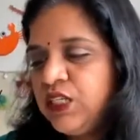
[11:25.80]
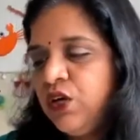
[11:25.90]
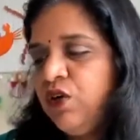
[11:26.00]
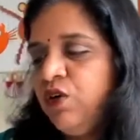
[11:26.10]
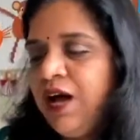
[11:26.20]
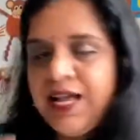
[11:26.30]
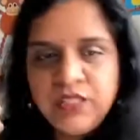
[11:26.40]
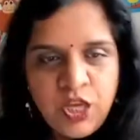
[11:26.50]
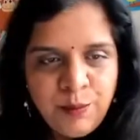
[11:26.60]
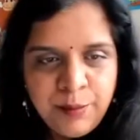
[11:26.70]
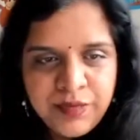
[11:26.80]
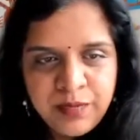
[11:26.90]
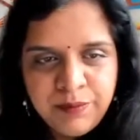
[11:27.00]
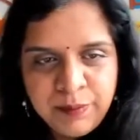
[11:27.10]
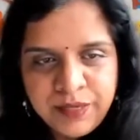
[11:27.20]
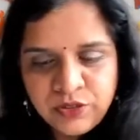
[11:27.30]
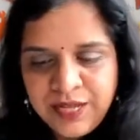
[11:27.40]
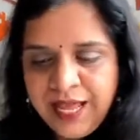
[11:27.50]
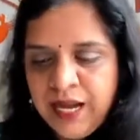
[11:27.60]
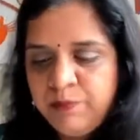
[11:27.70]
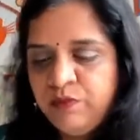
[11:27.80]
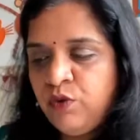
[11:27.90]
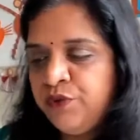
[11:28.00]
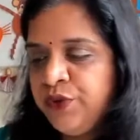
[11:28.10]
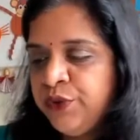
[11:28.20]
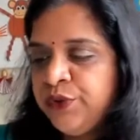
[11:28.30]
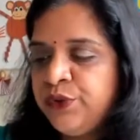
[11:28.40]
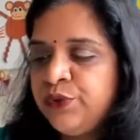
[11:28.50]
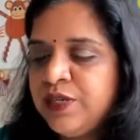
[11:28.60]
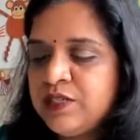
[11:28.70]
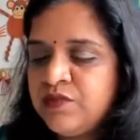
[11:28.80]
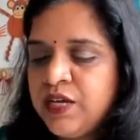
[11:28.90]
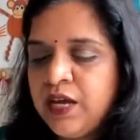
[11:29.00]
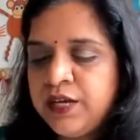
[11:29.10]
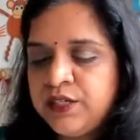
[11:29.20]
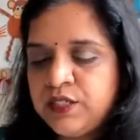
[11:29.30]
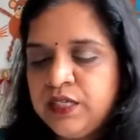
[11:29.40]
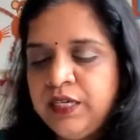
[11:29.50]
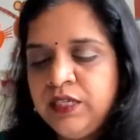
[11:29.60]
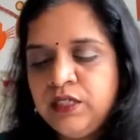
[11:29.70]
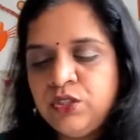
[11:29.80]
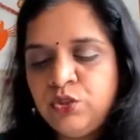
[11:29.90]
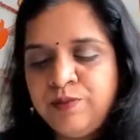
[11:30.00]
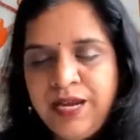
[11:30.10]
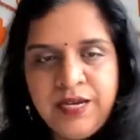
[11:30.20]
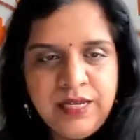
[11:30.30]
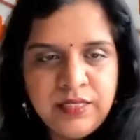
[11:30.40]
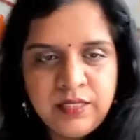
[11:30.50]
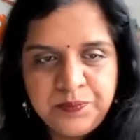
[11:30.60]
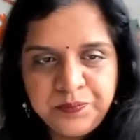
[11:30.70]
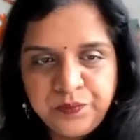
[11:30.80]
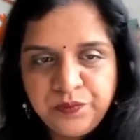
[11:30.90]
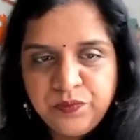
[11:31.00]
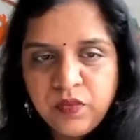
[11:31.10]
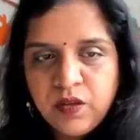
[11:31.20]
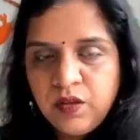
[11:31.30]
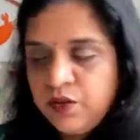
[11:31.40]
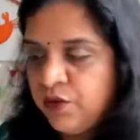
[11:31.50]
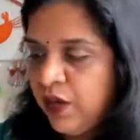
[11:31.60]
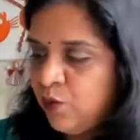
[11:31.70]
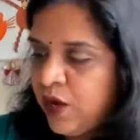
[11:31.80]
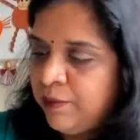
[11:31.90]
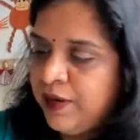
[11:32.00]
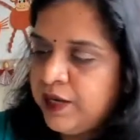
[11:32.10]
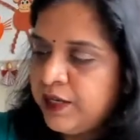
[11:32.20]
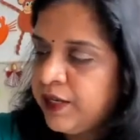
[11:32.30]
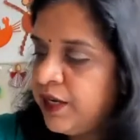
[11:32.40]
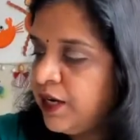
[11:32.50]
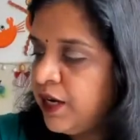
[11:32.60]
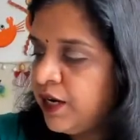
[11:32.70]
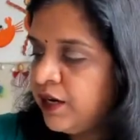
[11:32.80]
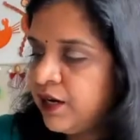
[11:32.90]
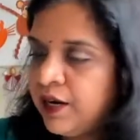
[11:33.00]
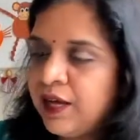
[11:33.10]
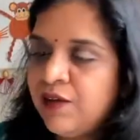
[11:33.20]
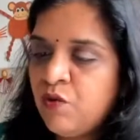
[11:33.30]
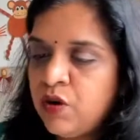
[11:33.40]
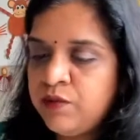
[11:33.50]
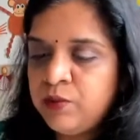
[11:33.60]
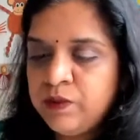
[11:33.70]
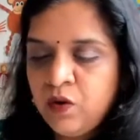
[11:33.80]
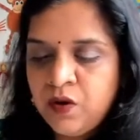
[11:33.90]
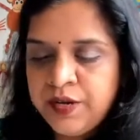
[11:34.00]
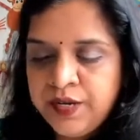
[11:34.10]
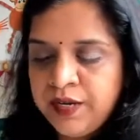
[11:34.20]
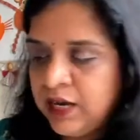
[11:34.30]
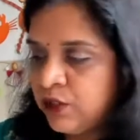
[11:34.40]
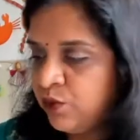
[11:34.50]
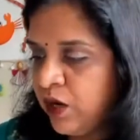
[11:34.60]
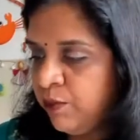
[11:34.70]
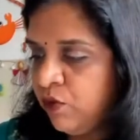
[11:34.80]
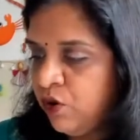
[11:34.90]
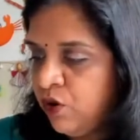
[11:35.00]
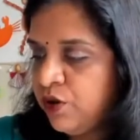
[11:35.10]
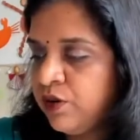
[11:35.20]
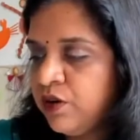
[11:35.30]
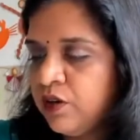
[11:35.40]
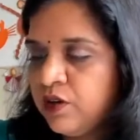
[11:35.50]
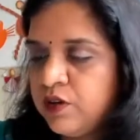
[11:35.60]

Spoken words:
So ask your mummy and papa to help. What we're going to do is we are cutting two bhendis. Okay, one bhendi here, and I've already cut one more,